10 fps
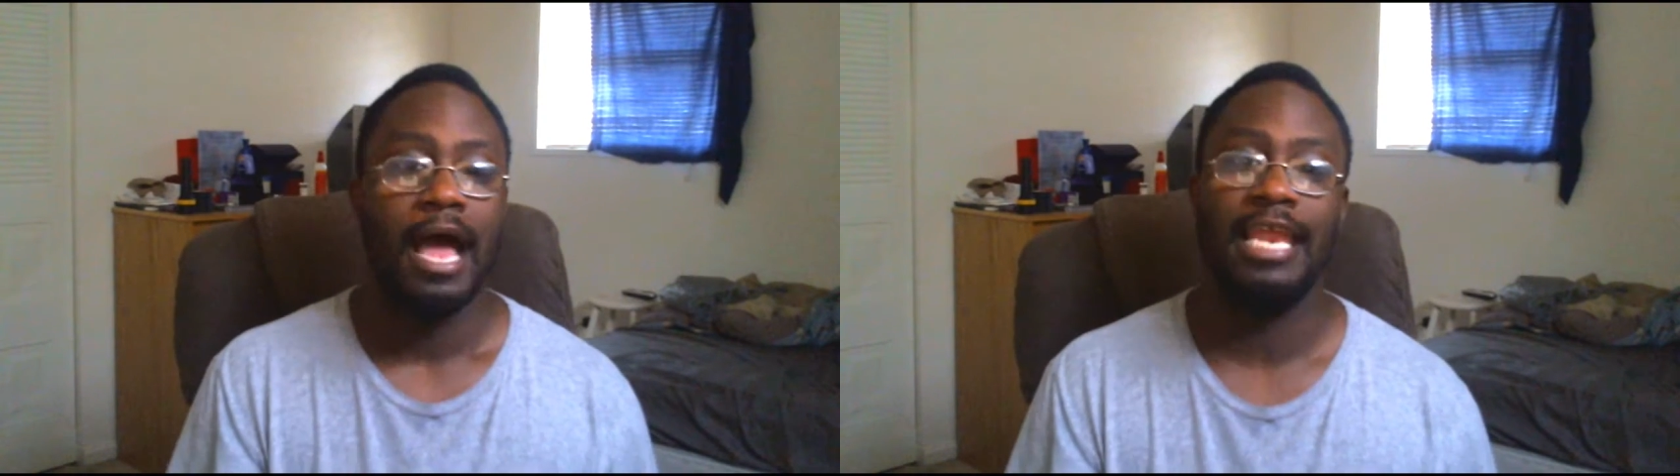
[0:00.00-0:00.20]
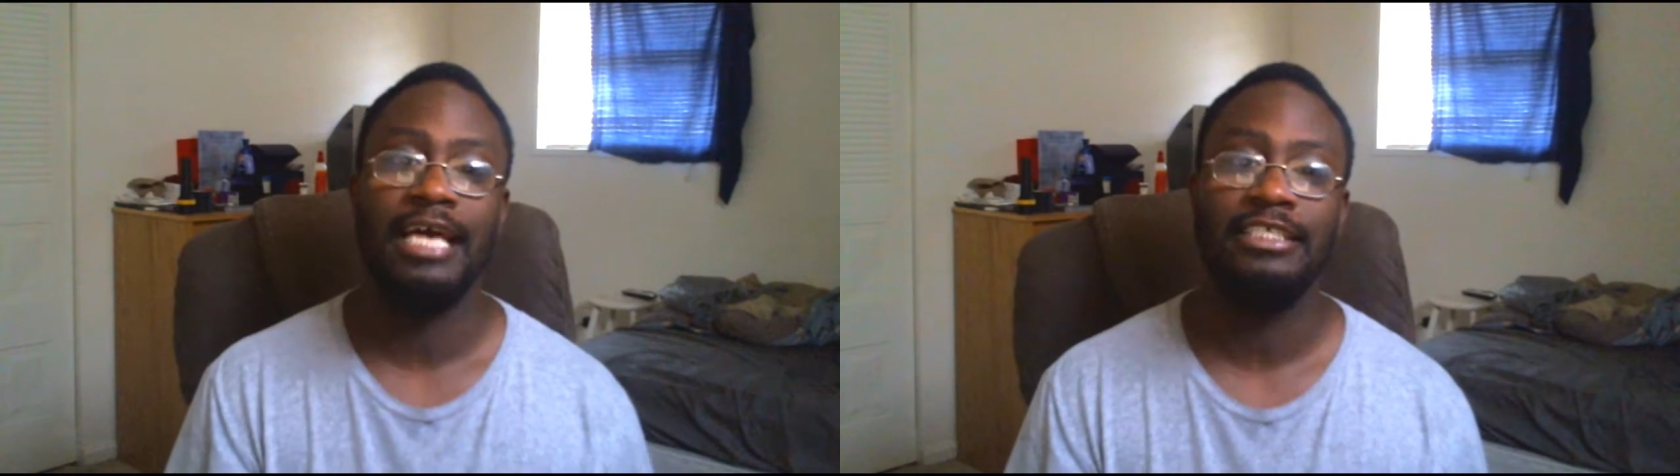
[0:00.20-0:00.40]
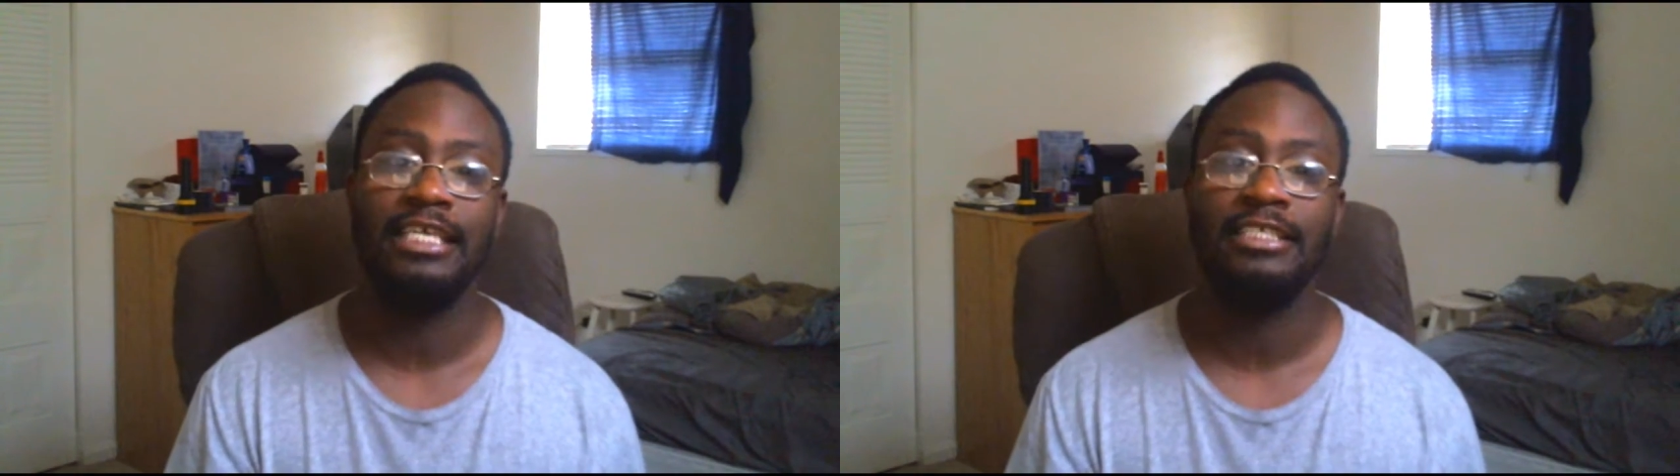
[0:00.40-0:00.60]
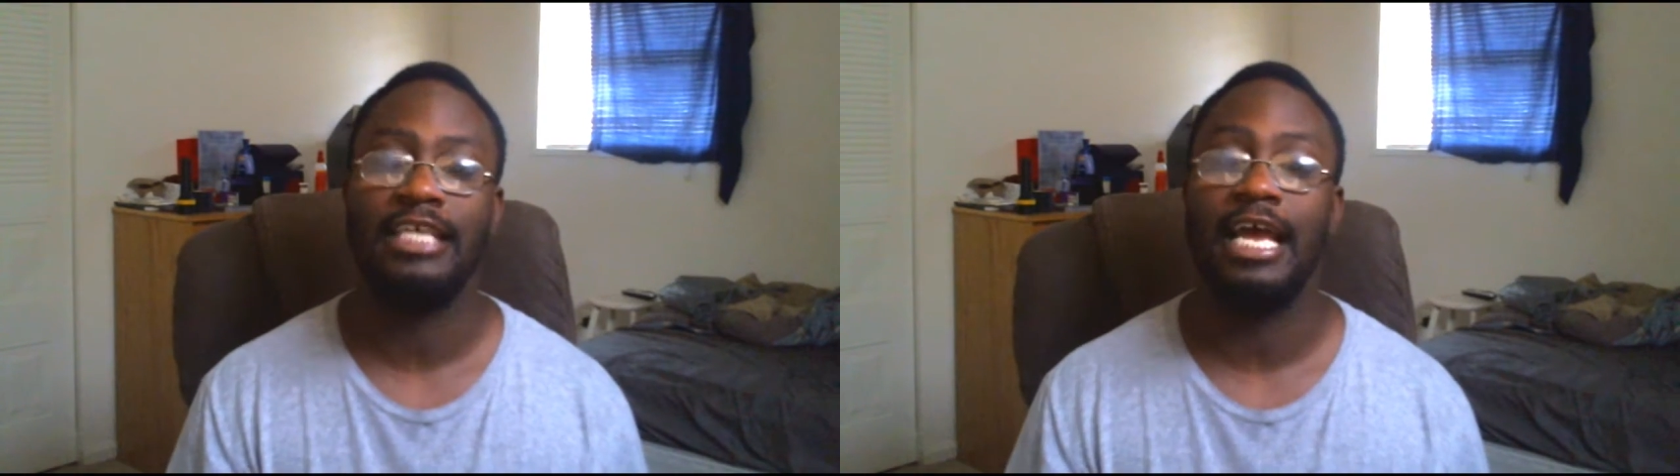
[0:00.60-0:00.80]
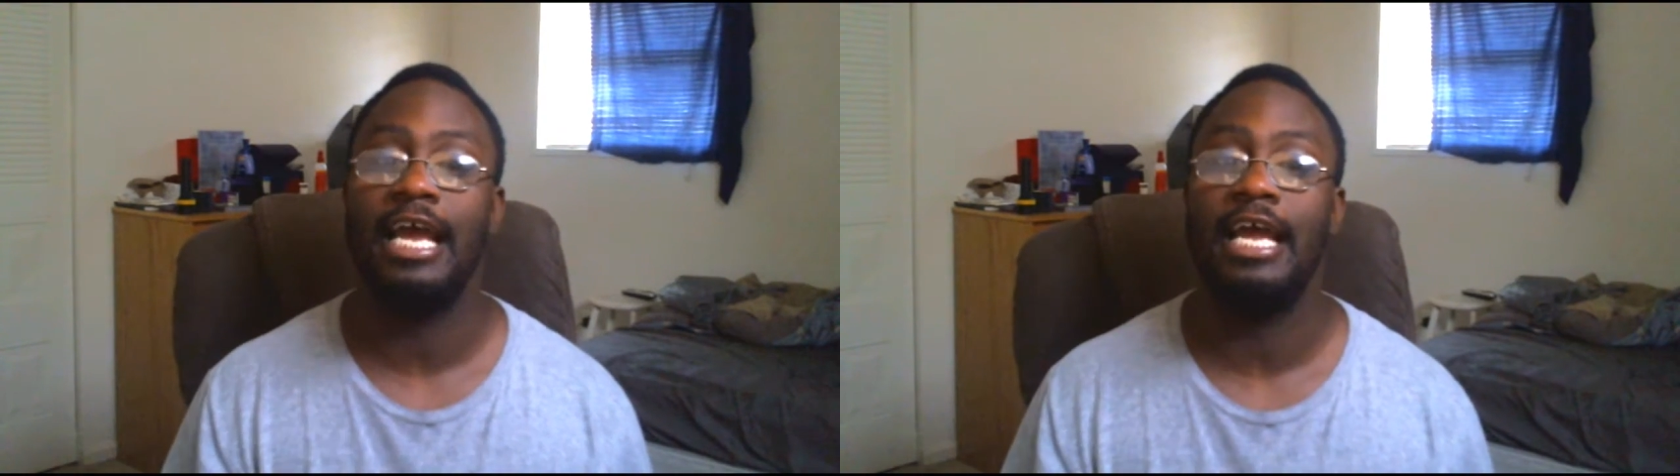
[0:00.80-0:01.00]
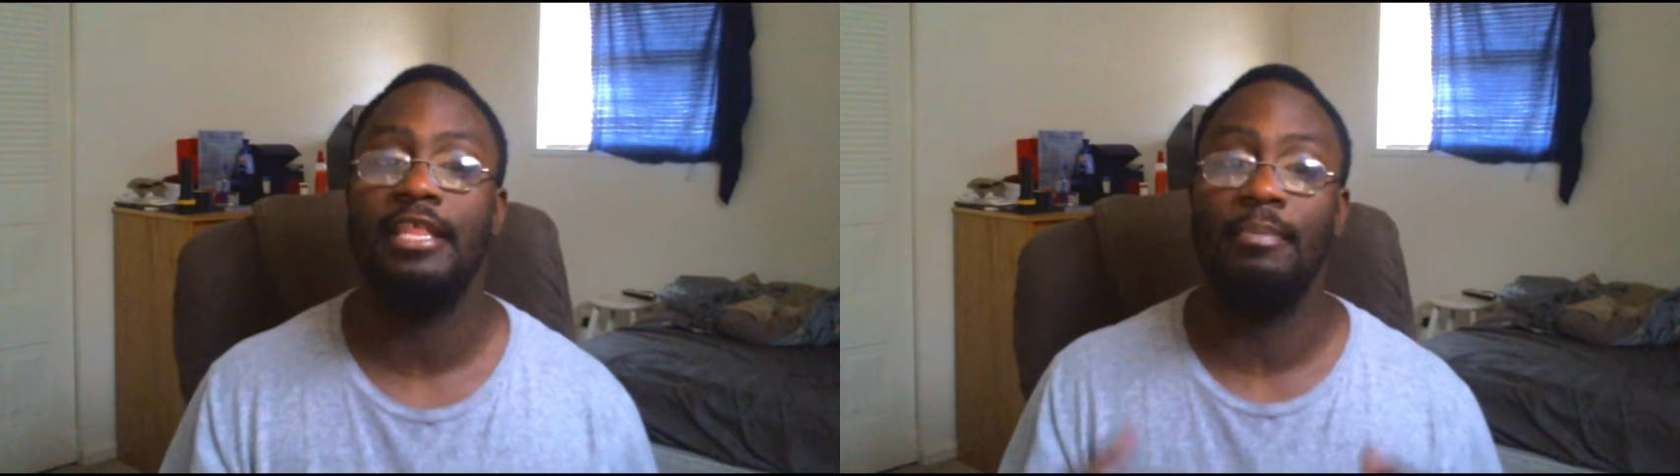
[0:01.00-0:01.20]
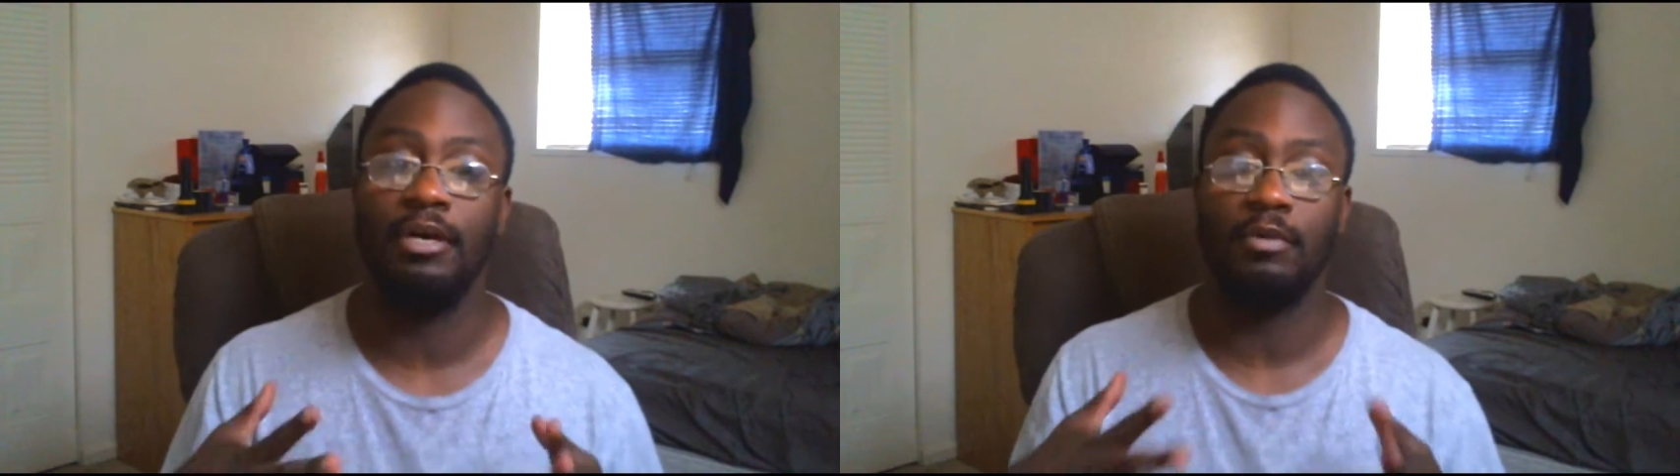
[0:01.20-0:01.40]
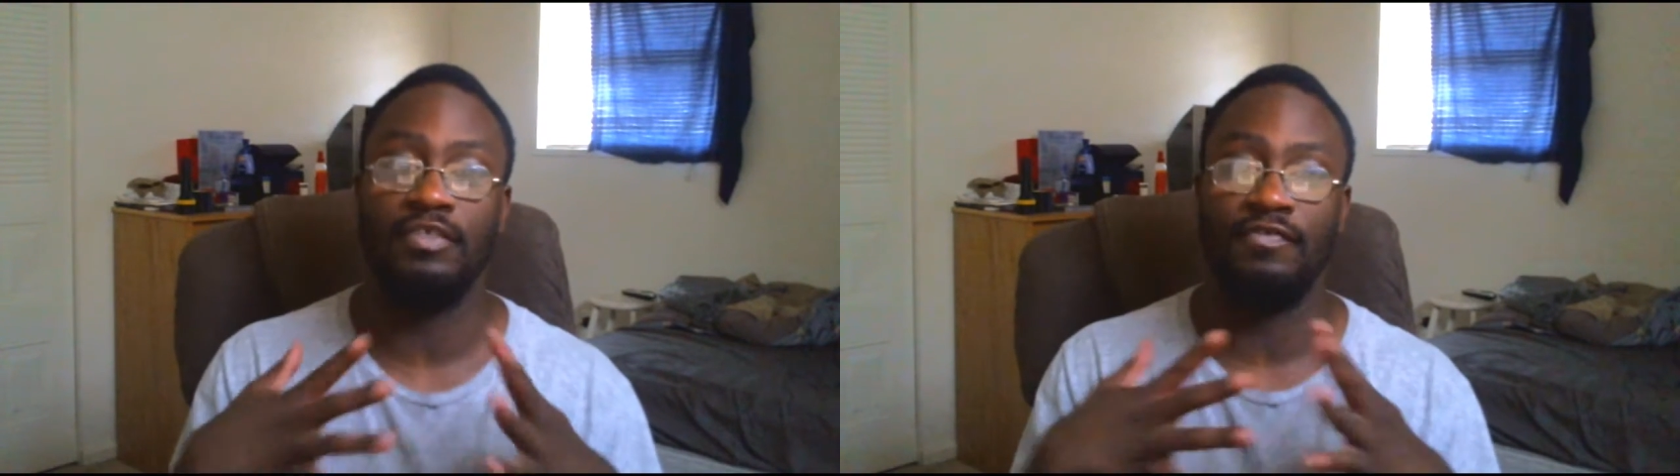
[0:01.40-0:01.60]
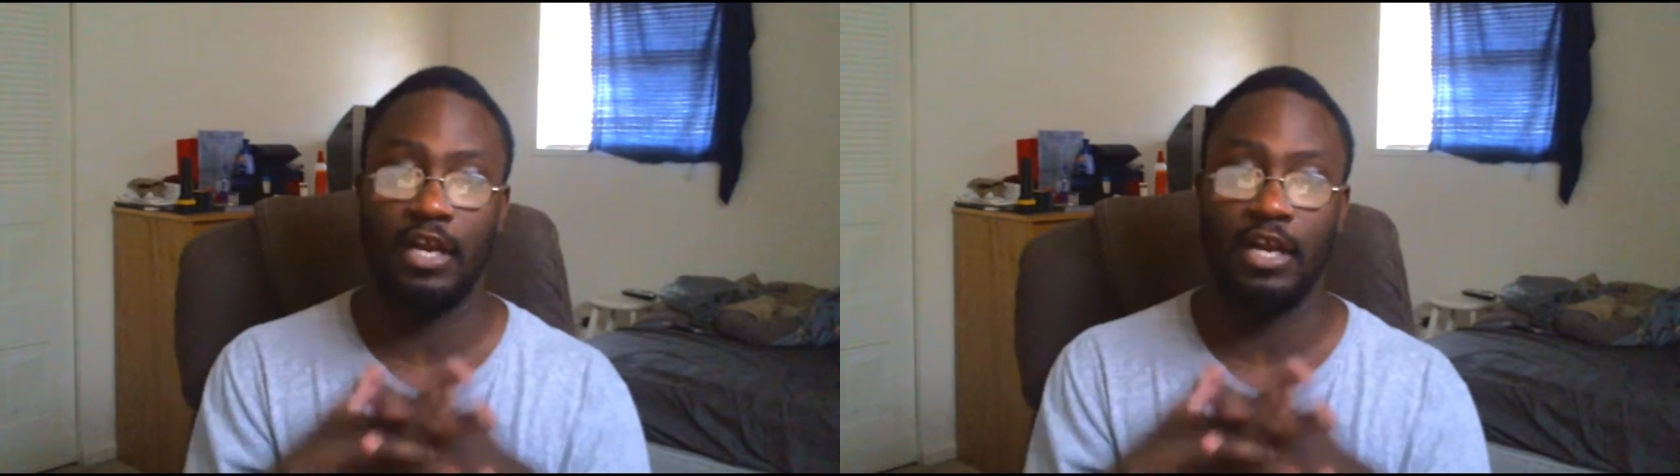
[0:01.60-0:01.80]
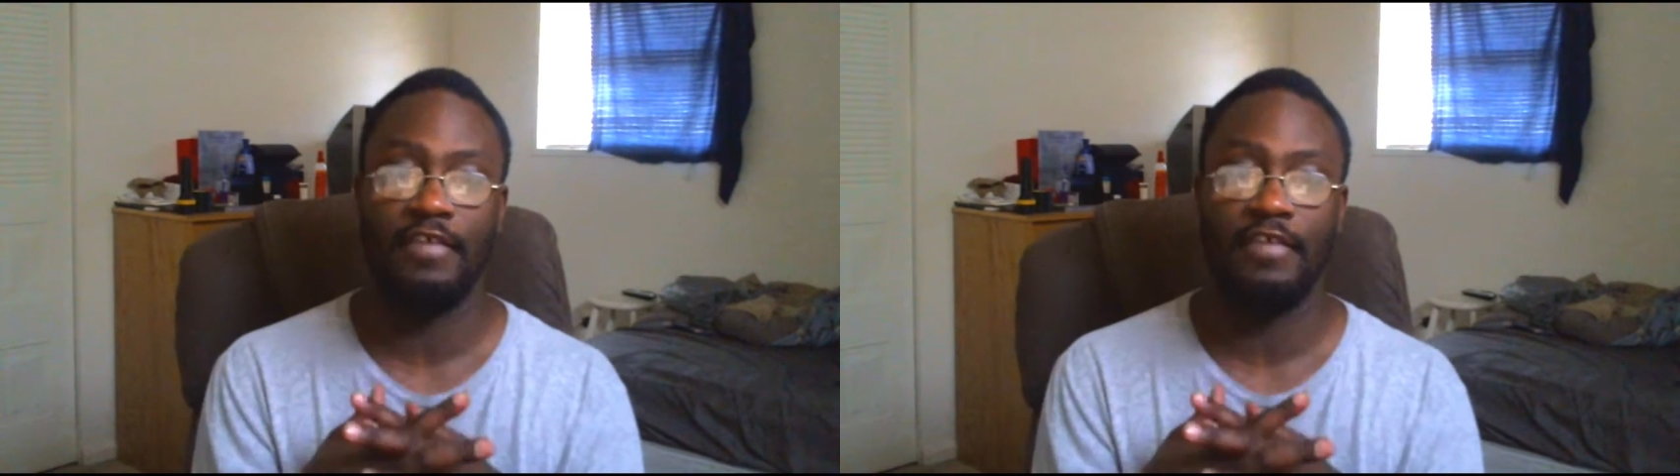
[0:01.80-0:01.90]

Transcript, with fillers: Let's just say the book was very